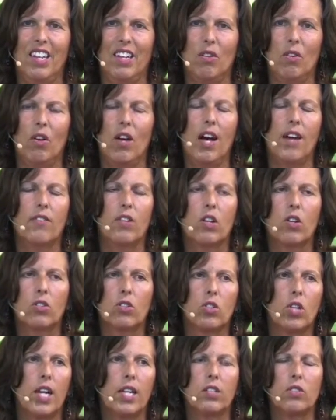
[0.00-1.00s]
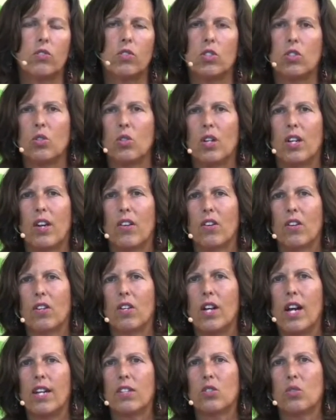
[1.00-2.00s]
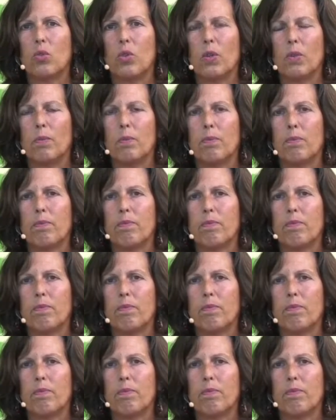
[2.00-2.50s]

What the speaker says: We'll have her transferred to another classroom."